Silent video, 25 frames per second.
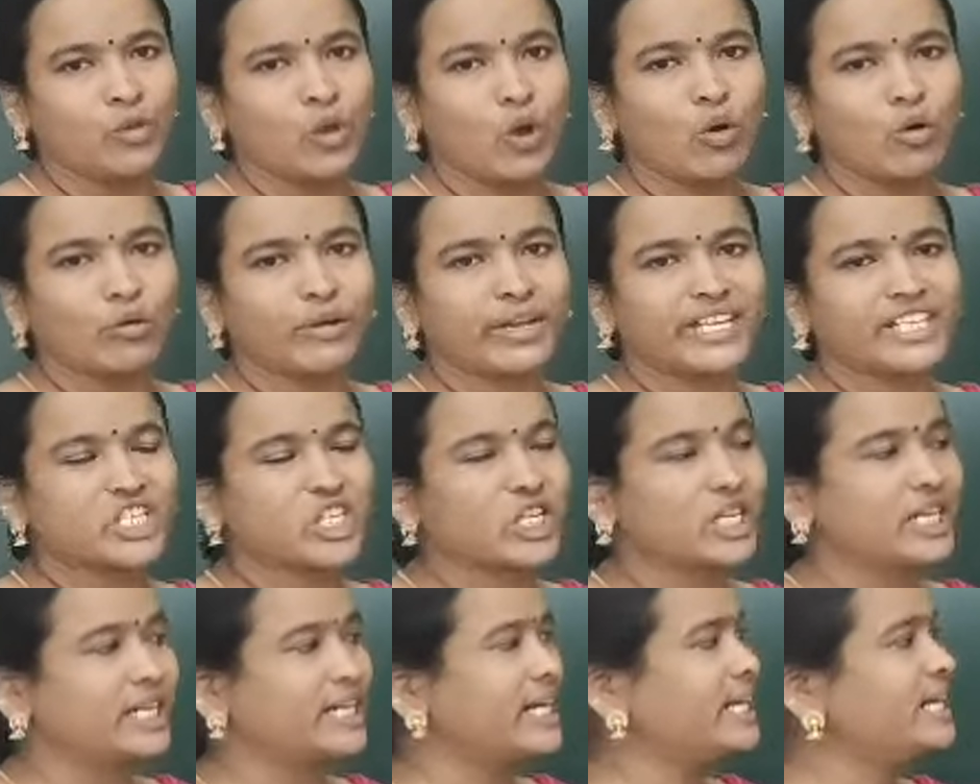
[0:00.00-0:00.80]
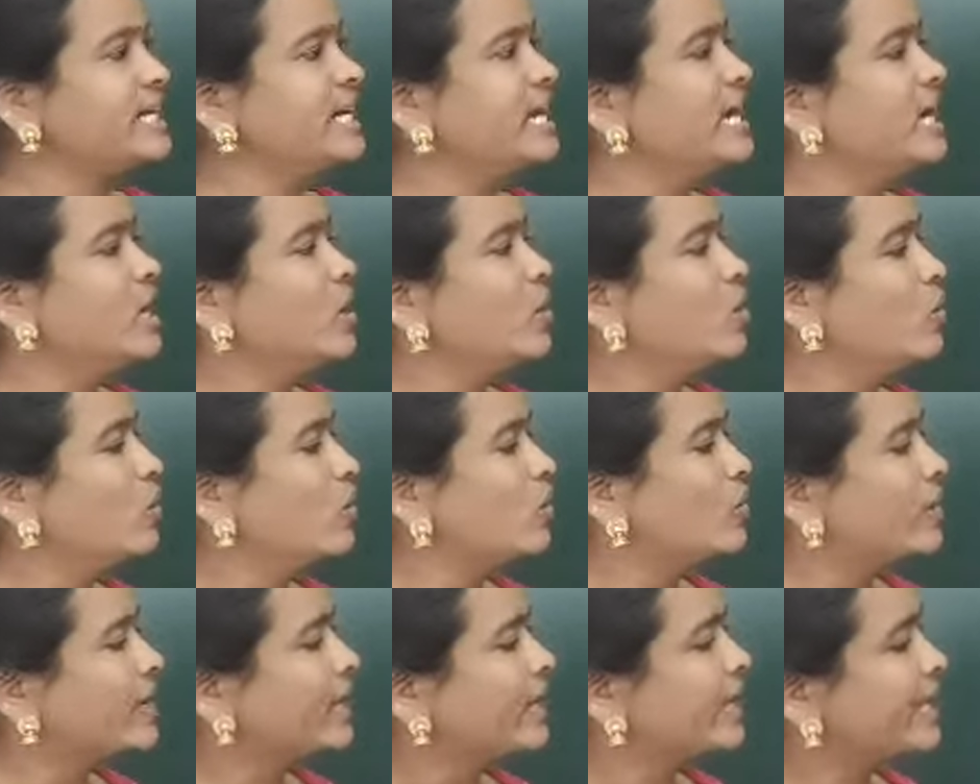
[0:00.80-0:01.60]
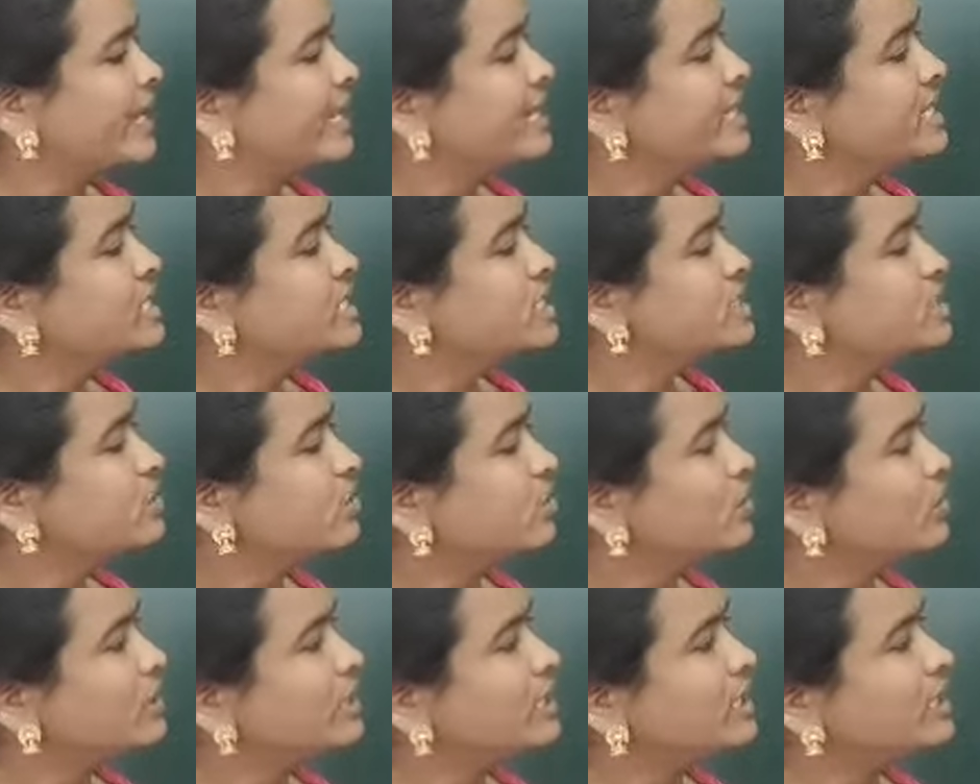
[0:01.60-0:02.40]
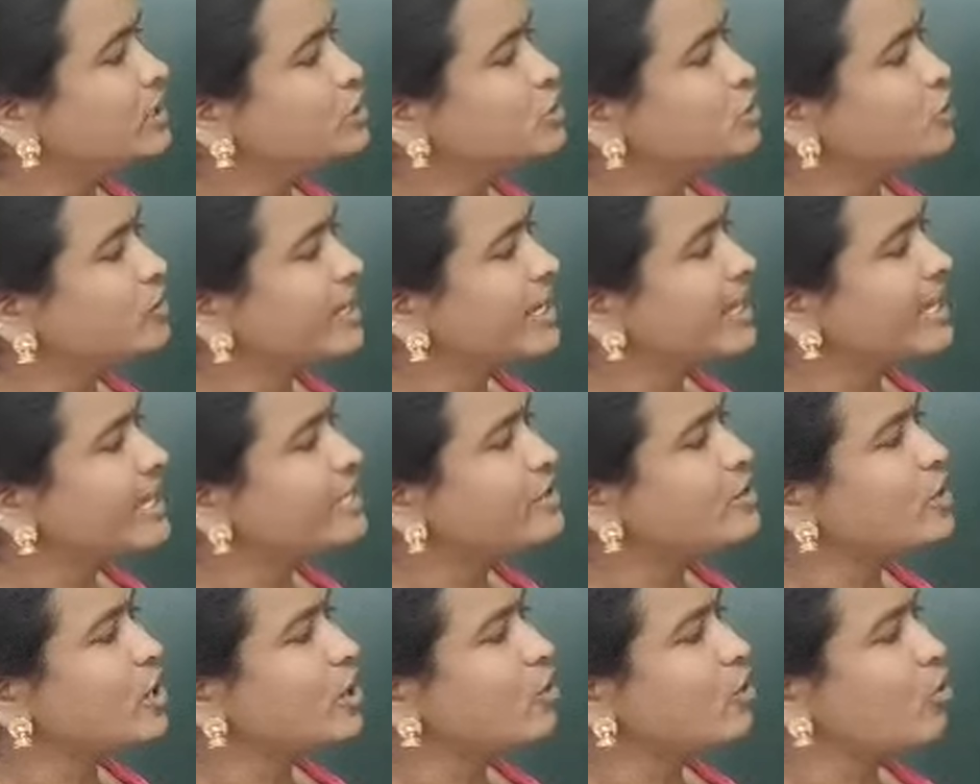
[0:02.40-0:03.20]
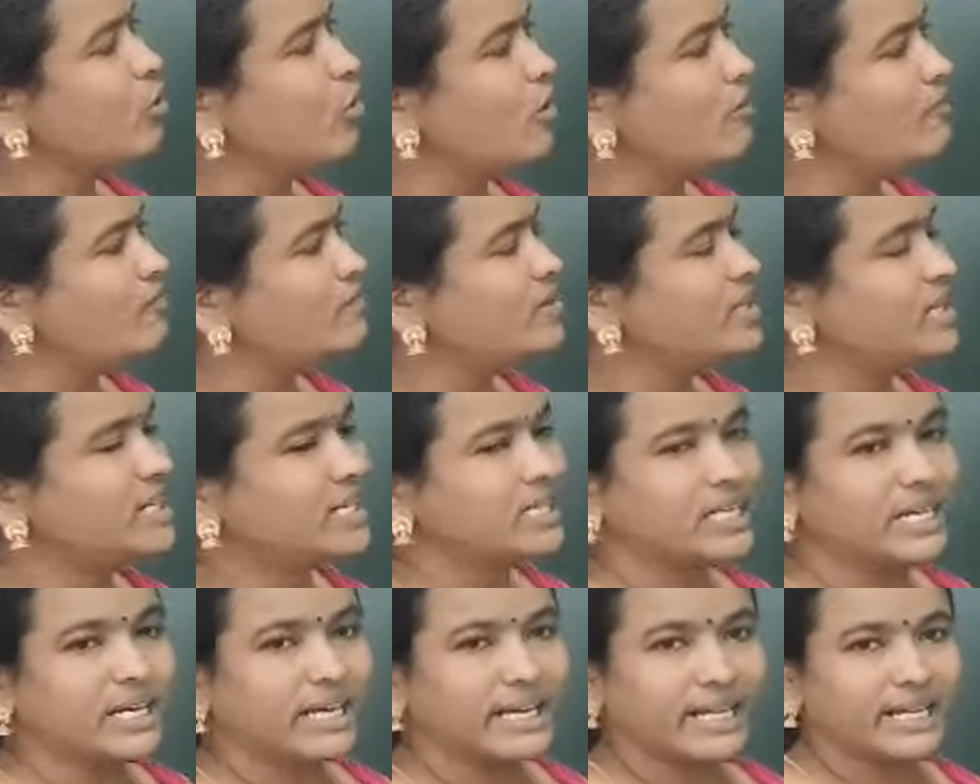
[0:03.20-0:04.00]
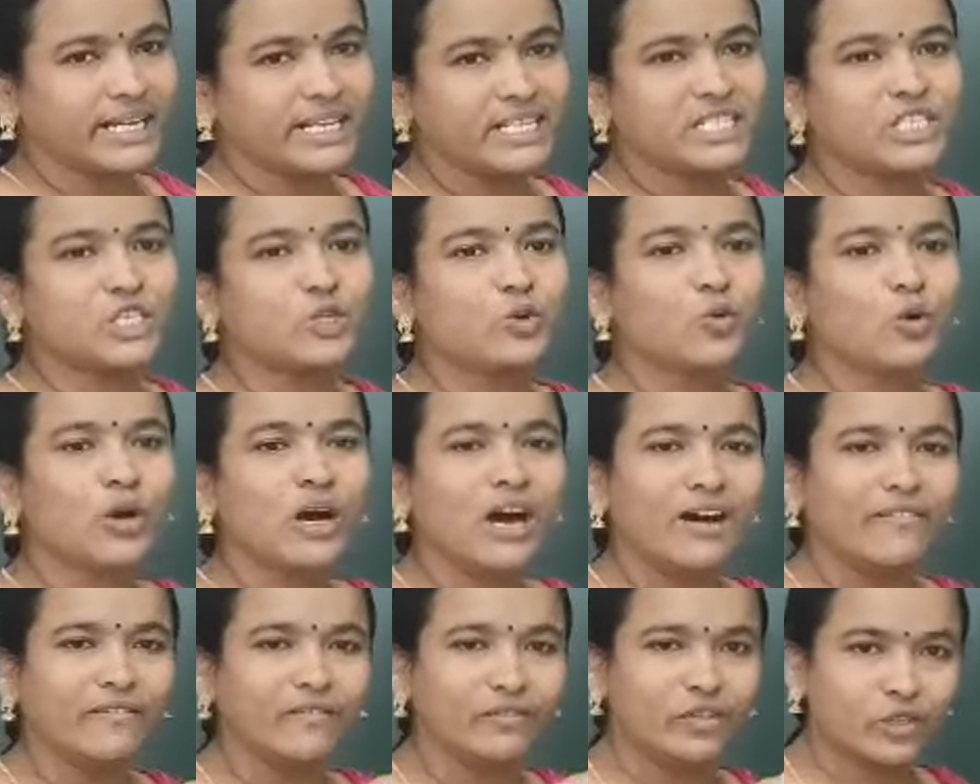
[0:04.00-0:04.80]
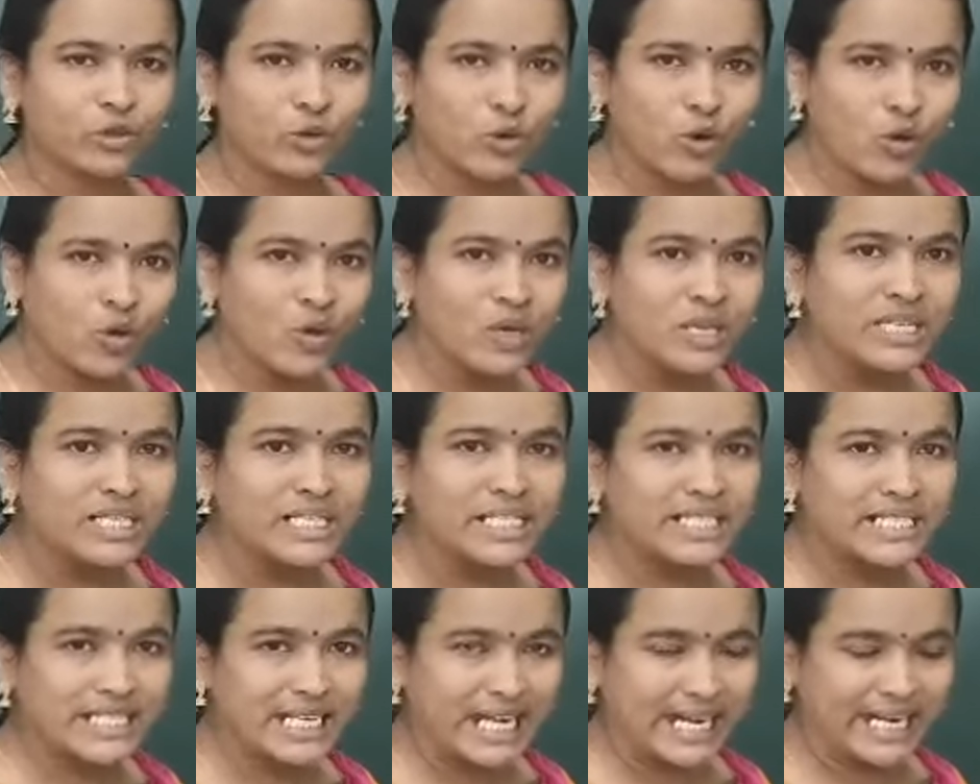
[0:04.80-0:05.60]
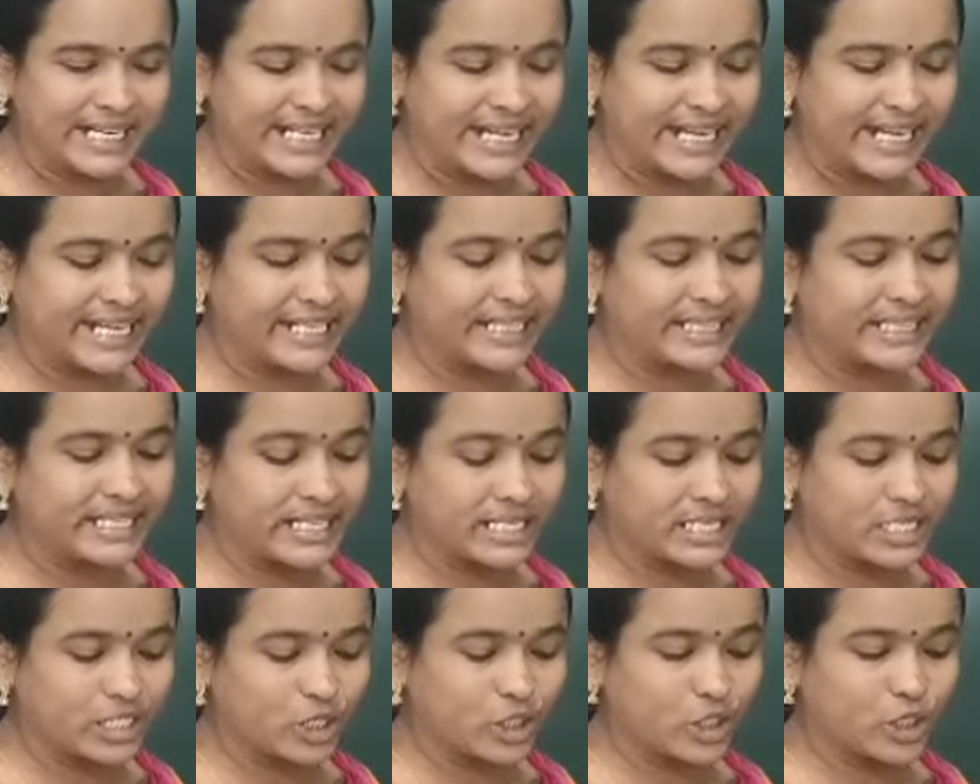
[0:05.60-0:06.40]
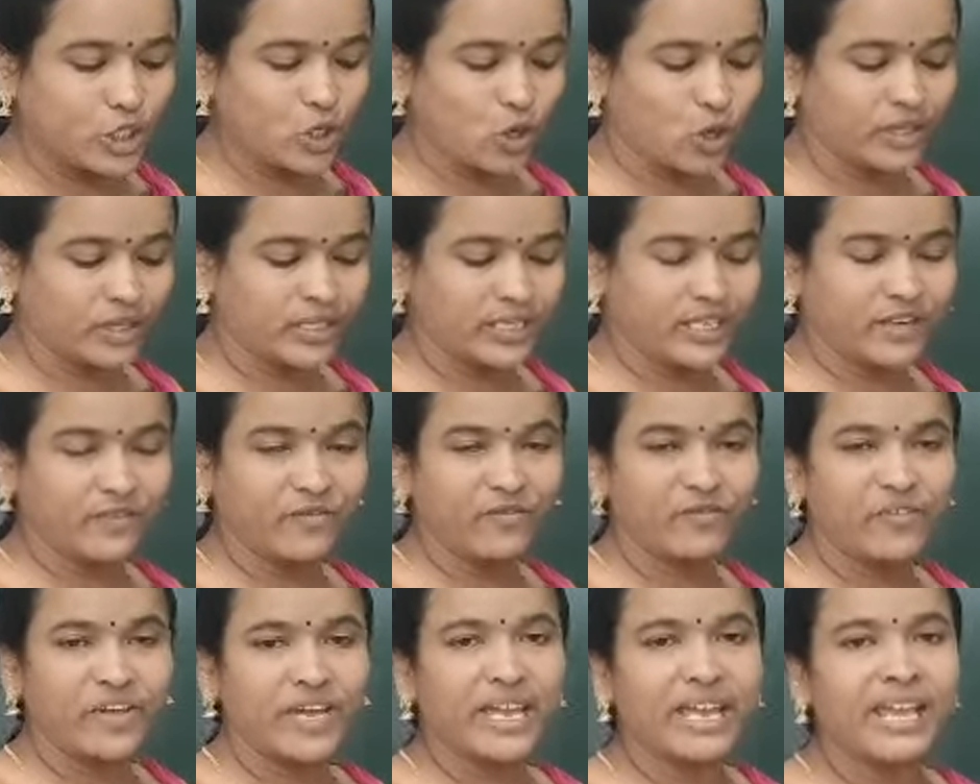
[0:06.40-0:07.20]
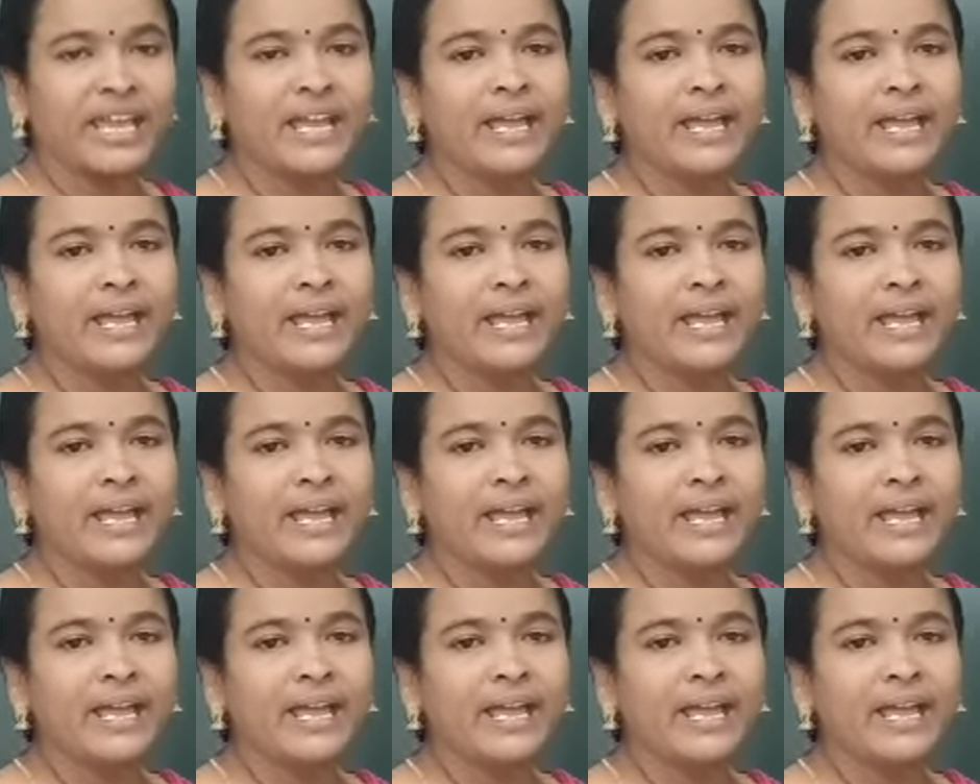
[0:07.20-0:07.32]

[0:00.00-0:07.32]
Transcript: Okay children? Okay. So today your homework is you have to study this geography